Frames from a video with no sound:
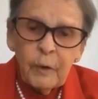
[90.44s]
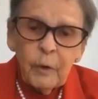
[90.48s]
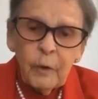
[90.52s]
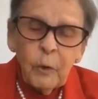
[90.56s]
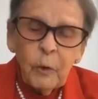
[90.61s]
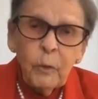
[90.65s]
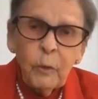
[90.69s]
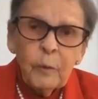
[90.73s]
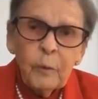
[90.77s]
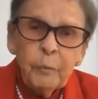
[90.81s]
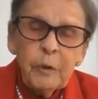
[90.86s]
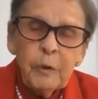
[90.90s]

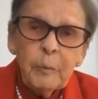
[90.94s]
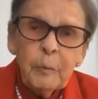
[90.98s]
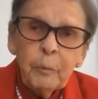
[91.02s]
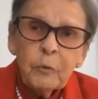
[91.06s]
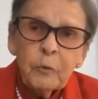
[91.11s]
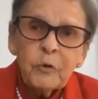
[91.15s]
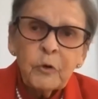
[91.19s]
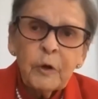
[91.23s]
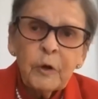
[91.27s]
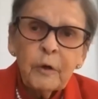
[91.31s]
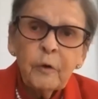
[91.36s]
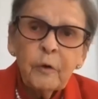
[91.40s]
when
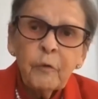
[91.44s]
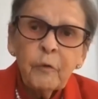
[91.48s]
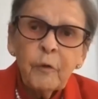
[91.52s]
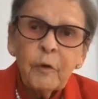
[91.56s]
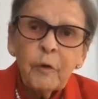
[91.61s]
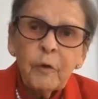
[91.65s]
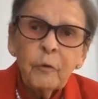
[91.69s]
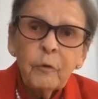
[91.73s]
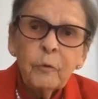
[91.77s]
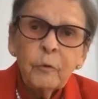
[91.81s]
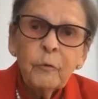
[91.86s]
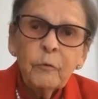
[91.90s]
people share
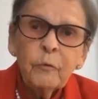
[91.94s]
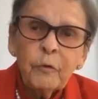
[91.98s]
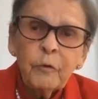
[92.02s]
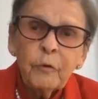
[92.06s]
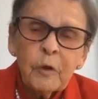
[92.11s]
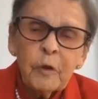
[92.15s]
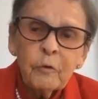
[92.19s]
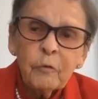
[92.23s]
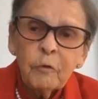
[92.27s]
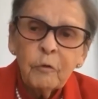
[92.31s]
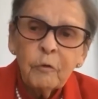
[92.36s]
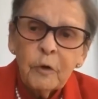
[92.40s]
their own
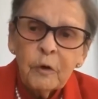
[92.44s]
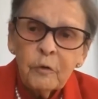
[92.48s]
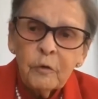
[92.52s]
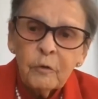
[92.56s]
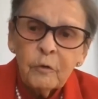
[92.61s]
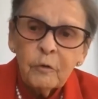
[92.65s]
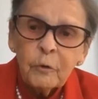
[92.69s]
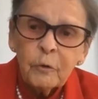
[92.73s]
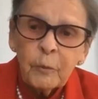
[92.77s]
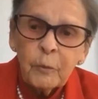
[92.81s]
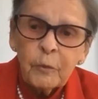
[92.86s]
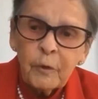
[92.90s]
faith
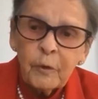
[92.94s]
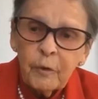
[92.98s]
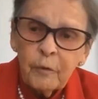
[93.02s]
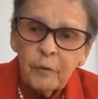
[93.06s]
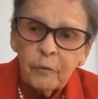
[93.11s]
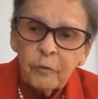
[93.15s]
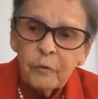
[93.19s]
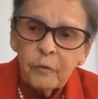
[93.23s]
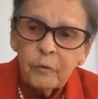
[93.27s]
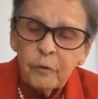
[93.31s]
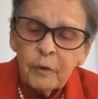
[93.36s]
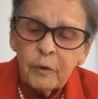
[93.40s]
traditions with
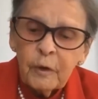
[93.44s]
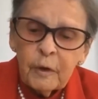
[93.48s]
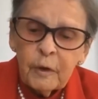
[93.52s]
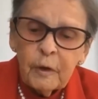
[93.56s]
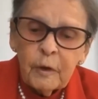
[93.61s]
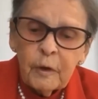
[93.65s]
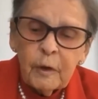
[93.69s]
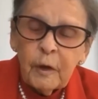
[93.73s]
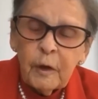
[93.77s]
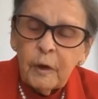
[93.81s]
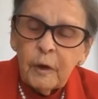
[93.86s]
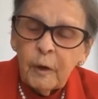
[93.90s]
others.
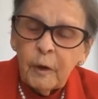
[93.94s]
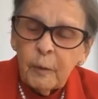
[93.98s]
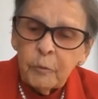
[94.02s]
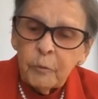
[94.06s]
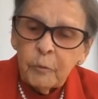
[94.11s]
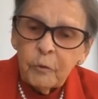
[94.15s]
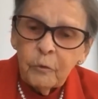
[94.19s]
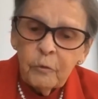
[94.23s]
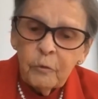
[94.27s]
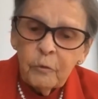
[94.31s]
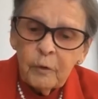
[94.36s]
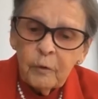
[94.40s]
And I'm
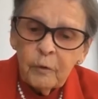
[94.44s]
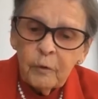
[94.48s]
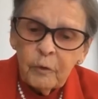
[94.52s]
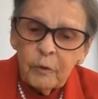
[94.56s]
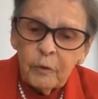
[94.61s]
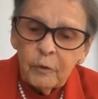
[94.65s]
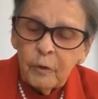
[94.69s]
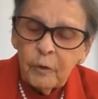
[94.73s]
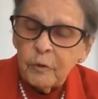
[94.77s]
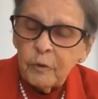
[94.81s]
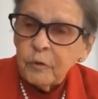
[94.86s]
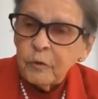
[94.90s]
sure that
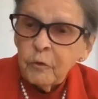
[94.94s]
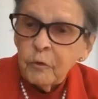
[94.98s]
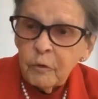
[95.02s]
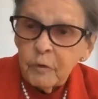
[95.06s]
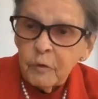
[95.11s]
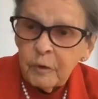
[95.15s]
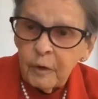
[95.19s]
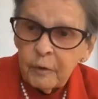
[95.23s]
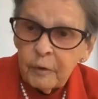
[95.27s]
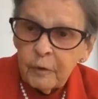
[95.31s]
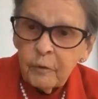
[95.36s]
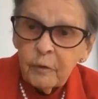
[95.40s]
there are
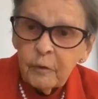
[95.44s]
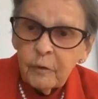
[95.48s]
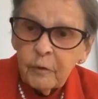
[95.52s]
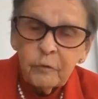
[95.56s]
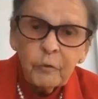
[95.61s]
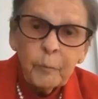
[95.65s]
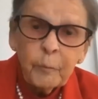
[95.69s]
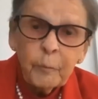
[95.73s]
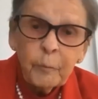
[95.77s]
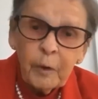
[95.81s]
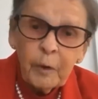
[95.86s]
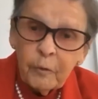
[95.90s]
stories like this
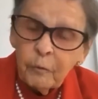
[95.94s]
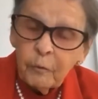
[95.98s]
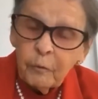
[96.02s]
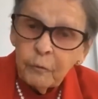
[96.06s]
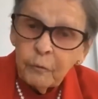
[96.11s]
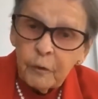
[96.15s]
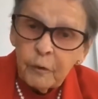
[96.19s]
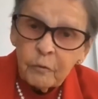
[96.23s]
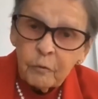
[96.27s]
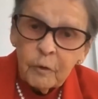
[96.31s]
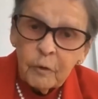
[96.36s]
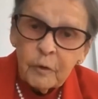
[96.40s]
from other
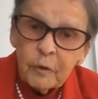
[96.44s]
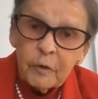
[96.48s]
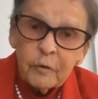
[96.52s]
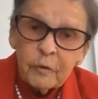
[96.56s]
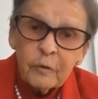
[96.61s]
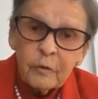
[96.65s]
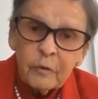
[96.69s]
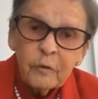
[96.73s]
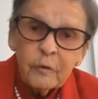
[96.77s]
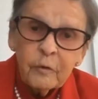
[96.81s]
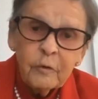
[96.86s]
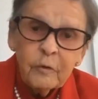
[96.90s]
faith
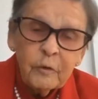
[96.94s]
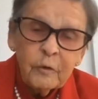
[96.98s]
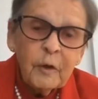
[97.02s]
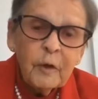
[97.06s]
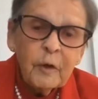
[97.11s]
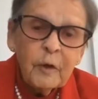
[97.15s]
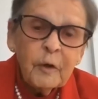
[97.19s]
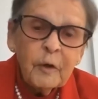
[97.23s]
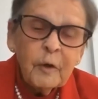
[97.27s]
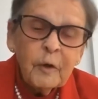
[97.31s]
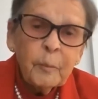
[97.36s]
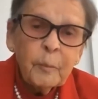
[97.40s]
traditions,
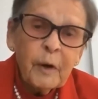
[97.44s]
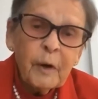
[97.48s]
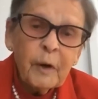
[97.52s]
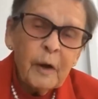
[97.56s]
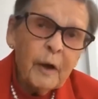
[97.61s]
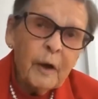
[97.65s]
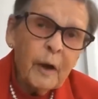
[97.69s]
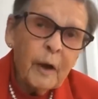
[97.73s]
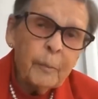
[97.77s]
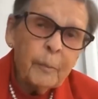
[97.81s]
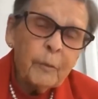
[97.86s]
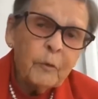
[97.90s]
but I
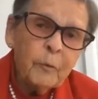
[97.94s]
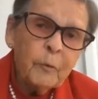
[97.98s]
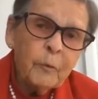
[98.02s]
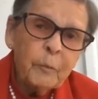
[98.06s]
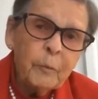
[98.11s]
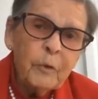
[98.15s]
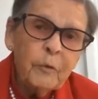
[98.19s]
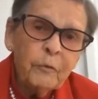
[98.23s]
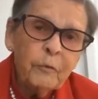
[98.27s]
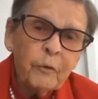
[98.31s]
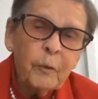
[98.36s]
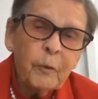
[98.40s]
happen to
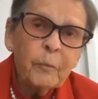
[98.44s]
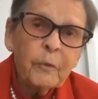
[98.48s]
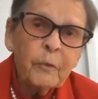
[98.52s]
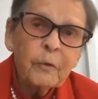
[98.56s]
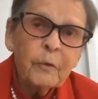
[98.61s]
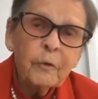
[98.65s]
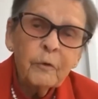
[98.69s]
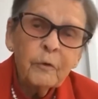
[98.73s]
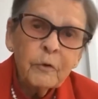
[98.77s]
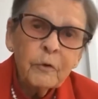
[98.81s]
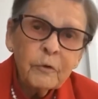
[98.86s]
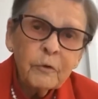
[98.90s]
be from
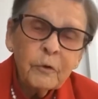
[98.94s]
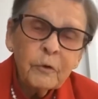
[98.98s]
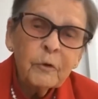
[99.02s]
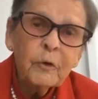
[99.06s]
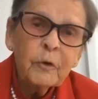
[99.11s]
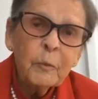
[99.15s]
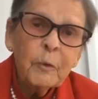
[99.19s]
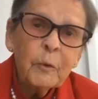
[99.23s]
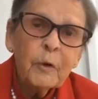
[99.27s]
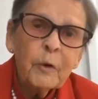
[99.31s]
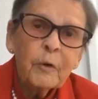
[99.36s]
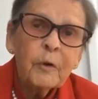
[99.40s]
the Christian
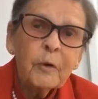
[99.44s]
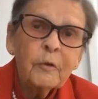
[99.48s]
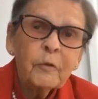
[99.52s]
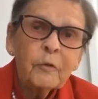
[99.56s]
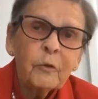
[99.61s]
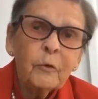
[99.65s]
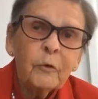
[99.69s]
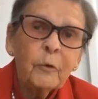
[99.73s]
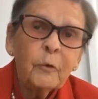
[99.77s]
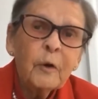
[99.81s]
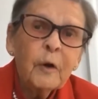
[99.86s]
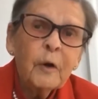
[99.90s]
community,
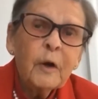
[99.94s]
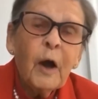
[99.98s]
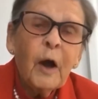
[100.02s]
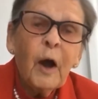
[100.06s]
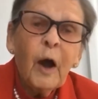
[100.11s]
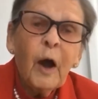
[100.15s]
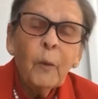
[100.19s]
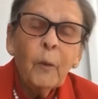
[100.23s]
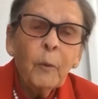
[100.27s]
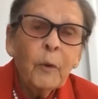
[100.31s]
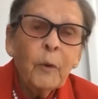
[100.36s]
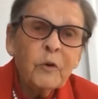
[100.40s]
so
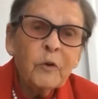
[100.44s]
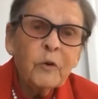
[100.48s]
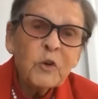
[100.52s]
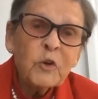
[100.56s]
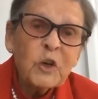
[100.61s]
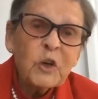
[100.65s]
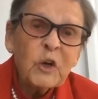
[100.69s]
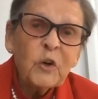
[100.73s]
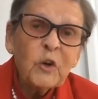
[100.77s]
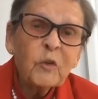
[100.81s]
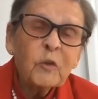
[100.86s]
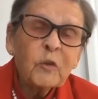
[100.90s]
I want to
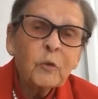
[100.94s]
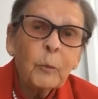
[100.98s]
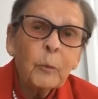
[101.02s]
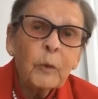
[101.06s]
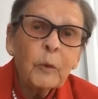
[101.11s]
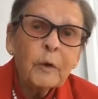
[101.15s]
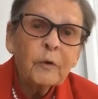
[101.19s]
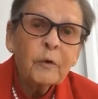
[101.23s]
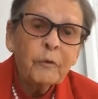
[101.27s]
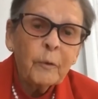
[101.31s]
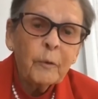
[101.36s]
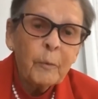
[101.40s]
share this
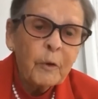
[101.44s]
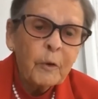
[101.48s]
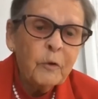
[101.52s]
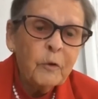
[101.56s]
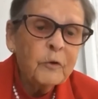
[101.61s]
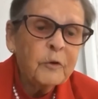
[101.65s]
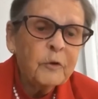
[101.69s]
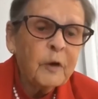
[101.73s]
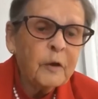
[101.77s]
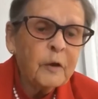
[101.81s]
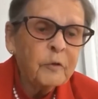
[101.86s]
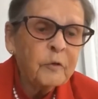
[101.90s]
one from the
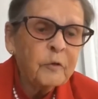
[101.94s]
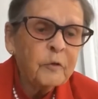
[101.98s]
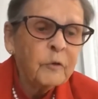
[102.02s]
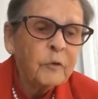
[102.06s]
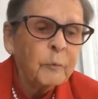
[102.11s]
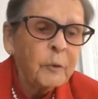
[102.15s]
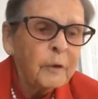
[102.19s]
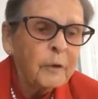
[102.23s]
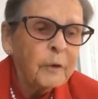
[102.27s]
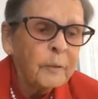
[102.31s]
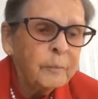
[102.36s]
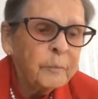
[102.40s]
New Testament.